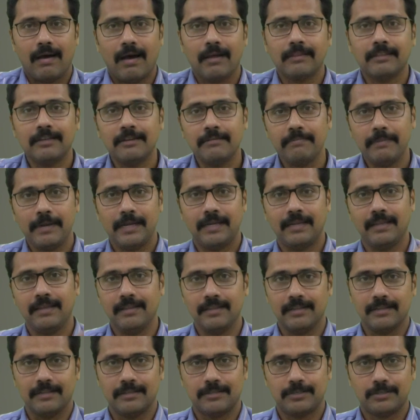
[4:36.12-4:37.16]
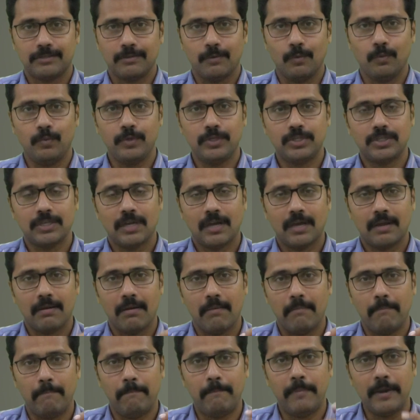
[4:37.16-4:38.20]
other materials which are
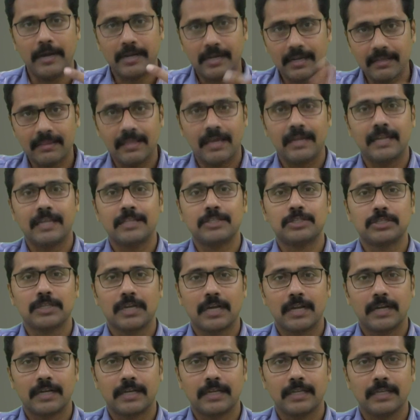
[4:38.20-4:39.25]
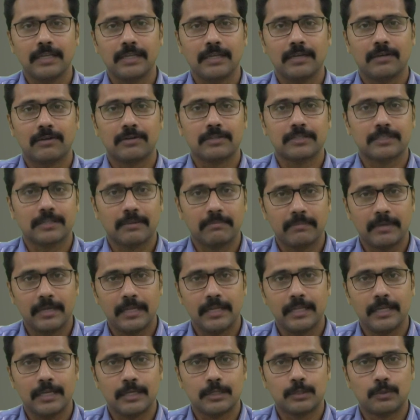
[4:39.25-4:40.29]
better than NCERT, or some
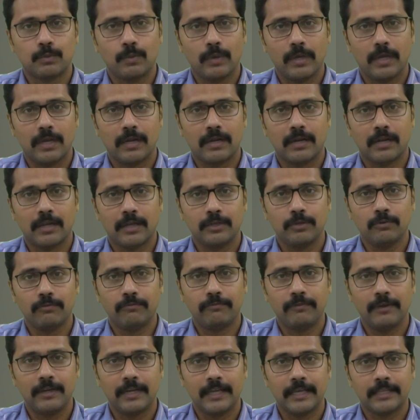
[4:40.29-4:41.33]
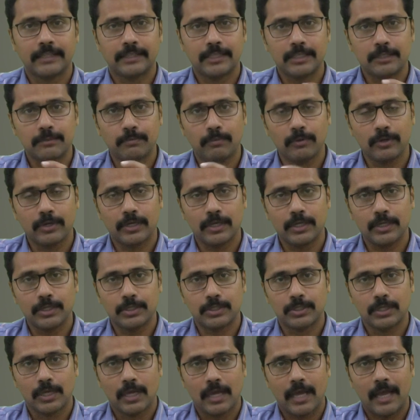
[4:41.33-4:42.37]
areas where you feel like this book
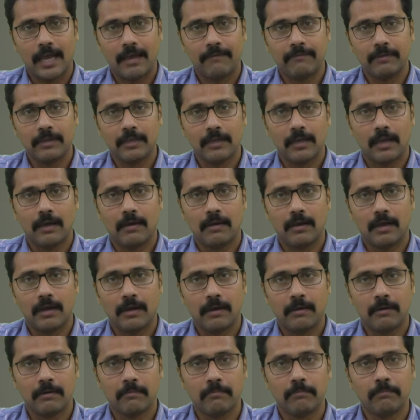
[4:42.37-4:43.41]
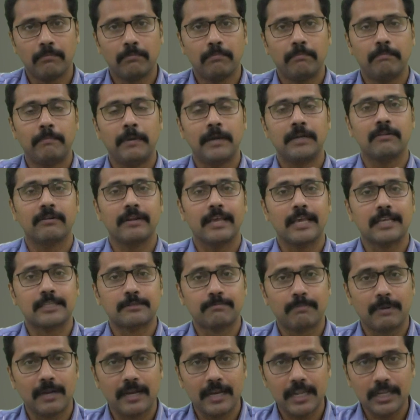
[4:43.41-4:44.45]
is having a better
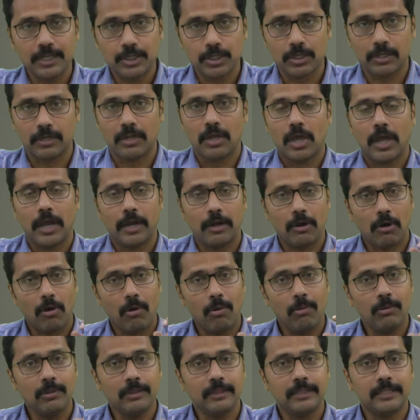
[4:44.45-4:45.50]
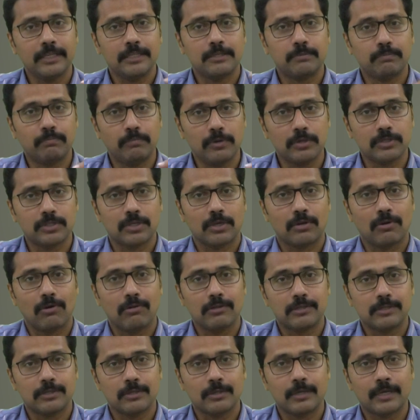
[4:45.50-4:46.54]
explanation, and all these books are
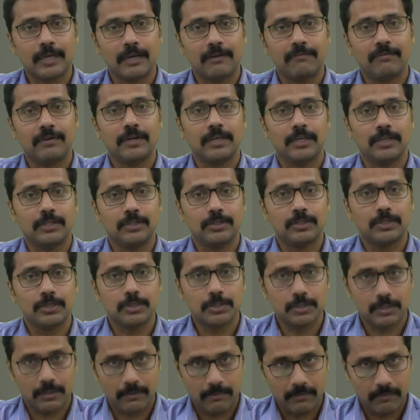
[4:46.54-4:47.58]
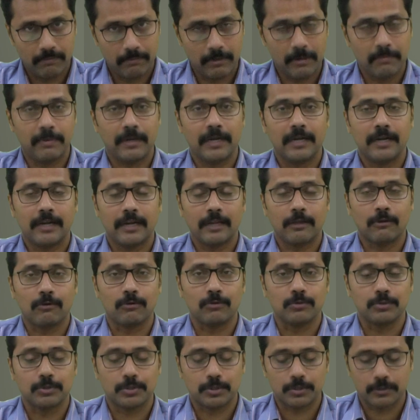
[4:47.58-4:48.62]
also covered in this preparatory
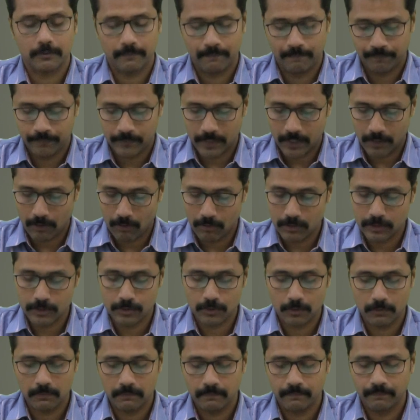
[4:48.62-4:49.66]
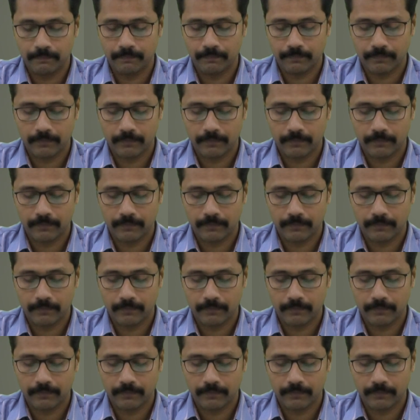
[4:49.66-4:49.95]
course. And also,